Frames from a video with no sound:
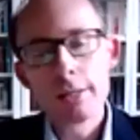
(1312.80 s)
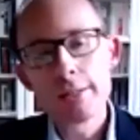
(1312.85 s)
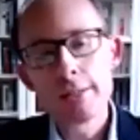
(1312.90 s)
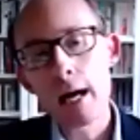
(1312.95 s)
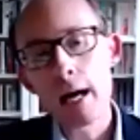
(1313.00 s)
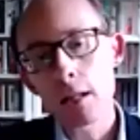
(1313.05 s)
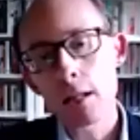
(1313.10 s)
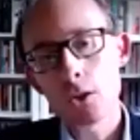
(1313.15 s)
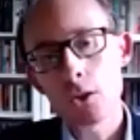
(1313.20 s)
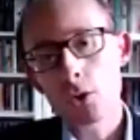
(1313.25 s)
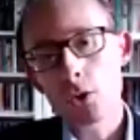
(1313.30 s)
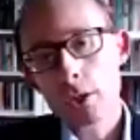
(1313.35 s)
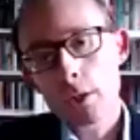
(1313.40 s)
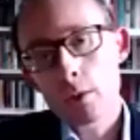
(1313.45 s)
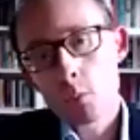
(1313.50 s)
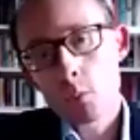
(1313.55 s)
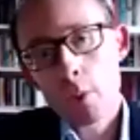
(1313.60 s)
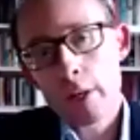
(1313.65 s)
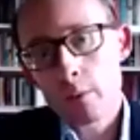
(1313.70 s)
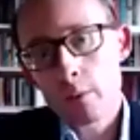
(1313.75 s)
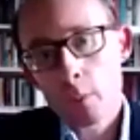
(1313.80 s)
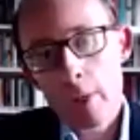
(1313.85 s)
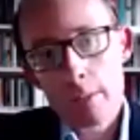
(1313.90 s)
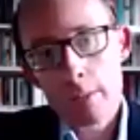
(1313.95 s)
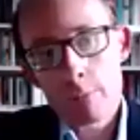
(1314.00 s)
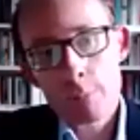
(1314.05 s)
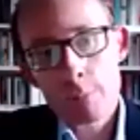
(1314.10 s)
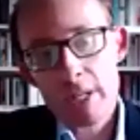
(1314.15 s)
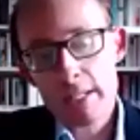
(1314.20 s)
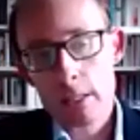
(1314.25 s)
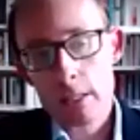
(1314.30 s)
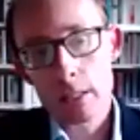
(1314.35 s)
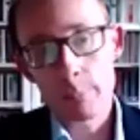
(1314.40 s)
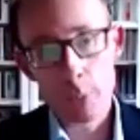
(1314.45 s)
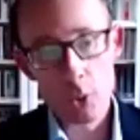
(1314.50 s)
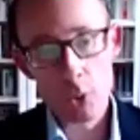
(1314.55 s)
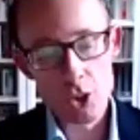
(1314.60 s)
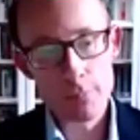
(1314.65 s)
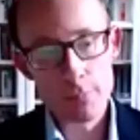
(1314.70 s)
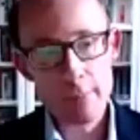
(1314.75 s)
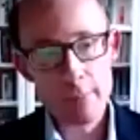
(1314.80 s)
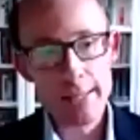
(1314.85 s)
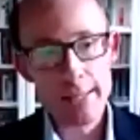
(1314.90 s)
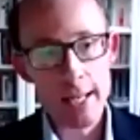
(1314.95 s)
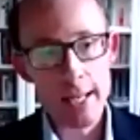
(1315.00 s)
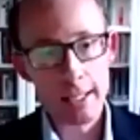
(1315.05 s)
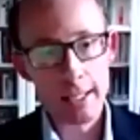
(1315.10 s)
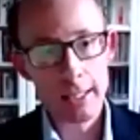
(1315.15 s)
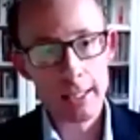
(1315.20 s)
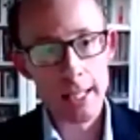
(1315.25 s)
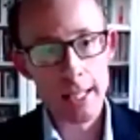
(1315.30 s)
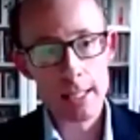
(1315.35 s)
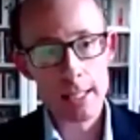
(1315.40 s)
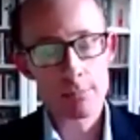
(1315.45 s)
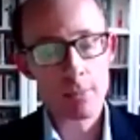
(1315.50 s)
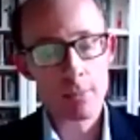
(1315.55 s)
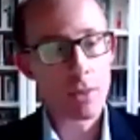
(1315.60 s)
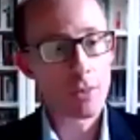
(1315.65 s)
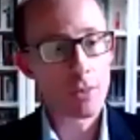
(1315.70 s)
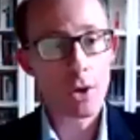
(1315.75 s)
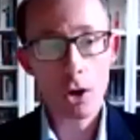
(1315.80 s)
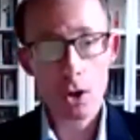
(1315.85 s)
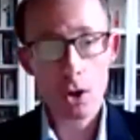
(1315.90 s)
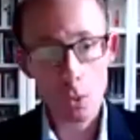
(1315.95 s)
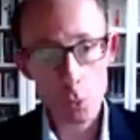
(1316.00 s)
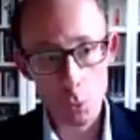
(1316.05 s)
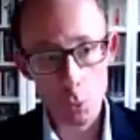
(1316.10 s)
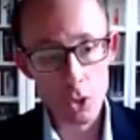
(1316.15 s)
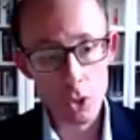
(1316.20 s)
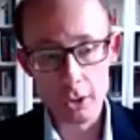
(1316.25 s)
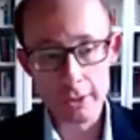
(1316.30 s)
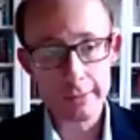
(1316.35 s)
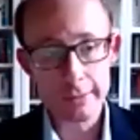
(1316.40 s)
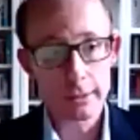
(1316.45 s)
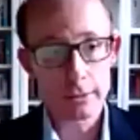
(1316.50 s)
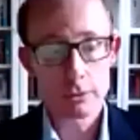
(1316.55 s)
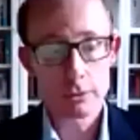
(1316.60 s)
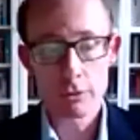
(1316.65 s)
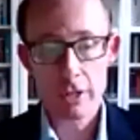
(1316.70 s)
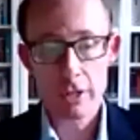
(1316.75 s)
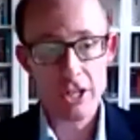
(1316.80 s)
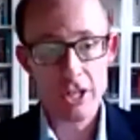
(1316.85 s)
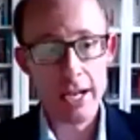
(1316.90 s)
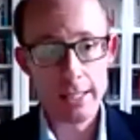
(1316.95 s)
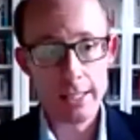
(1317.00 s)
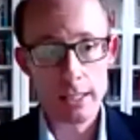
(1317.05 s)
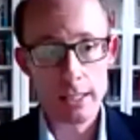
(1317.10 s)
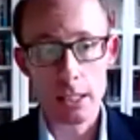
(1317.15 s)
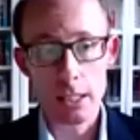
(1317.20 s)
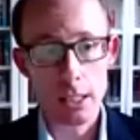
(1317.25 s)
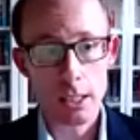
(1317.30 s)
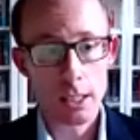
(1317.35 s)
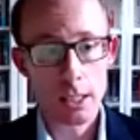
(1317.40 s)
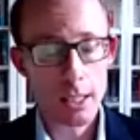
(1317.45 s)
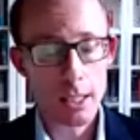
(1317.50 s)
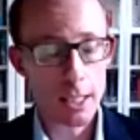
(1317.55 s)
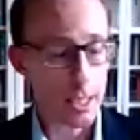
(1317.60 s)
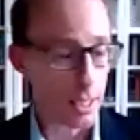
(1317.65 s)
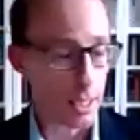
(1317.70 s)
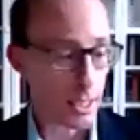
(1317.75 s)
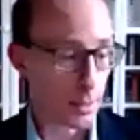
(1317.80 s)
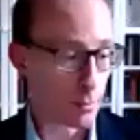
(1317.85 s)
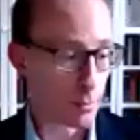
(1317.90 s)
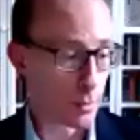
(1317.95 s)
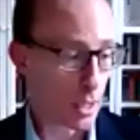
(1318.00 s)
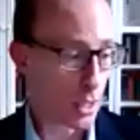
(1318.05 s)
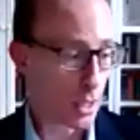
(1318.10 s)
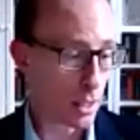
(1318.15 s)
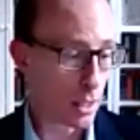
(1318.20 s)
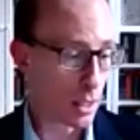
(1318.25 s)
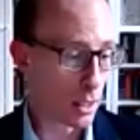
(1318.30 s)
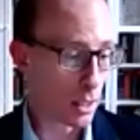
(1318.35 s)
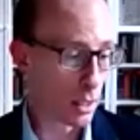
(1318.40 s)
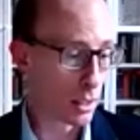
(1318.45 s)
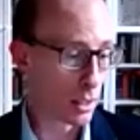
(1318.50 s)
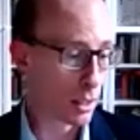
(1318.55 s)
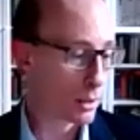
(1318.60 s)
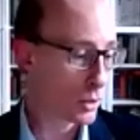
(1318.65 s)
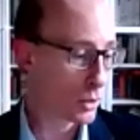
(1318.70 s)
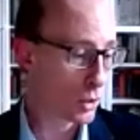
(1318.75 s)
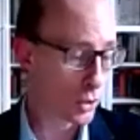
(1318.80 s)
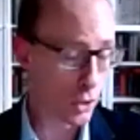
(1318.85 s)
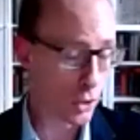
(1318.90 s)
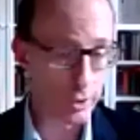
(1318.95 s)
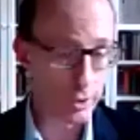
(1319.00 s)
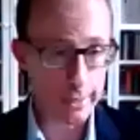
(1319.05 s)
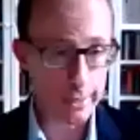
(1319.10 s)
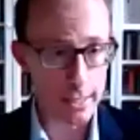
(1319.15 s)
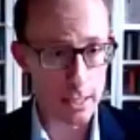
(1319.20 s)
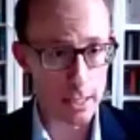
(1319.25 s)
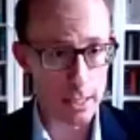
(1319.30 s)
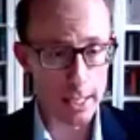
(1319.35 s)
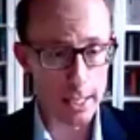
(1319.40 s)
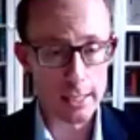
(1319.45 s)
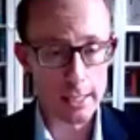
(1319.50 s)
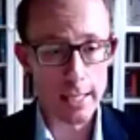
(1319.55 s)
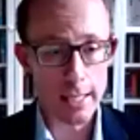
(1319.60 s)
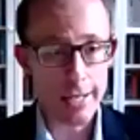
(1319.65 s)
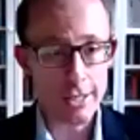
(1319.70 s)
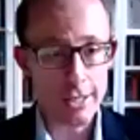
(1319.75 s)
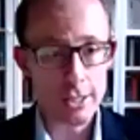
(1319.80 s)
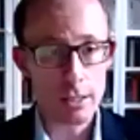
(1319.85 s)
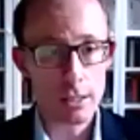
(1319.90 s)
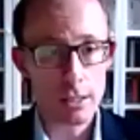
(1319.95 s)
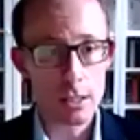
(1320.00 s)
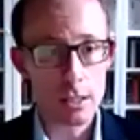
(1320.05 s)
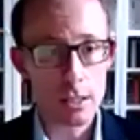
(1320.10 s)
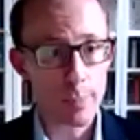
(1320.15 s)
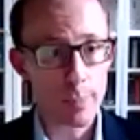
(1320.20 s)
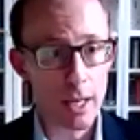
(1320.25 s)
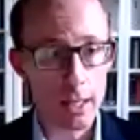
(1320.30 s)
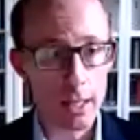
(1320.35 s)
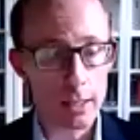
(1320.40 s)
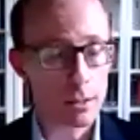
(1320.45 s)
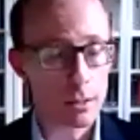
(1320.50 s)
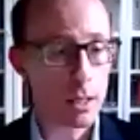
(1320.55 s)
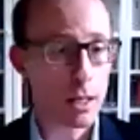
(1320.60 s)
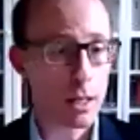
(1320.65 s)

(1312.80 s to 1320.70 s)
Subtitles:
Now, look, when President Bush made that claim, the whole world rejected it. Not only the United Nations, but